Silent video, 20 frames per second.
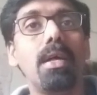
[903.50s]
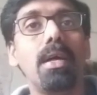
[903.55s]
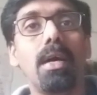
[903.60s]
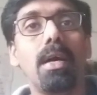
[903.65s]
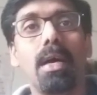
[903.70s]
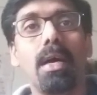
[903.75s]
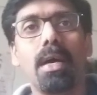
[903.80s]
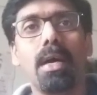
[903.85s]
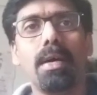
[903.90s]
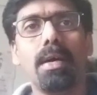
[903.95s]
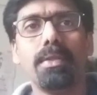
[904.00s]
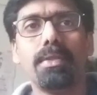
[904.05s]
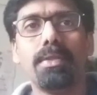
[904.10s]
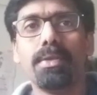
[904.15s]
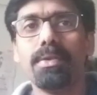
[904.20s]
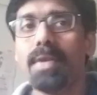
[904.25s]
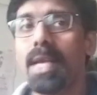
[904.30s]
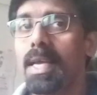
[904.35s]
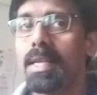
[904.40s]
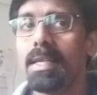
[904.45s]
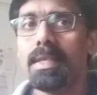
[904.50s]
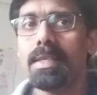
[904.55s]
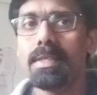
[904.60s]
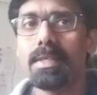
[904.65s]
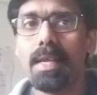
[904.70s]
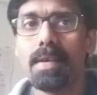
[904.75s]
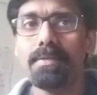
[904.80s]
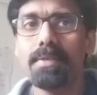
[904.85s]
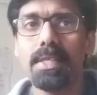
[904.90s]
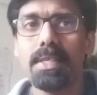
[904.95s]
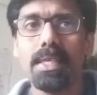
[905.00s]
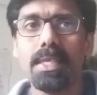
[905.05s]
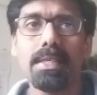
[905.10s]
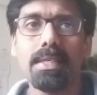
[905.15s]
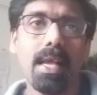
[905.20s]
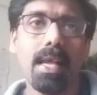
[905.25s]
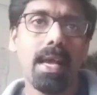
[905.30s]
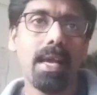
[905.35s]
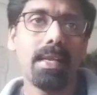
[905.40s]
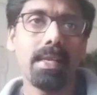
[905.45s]
Through
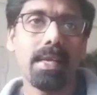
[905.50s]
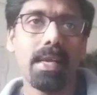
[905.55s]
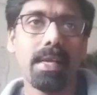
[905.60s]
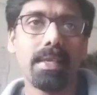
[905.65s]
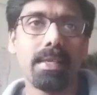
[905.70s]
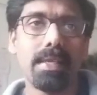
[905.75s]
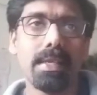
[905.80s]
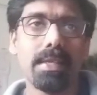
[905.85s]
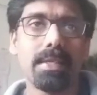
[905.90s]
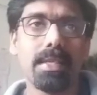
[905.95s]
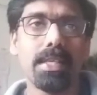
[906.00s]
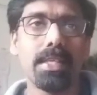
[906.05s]
1970s and 80s,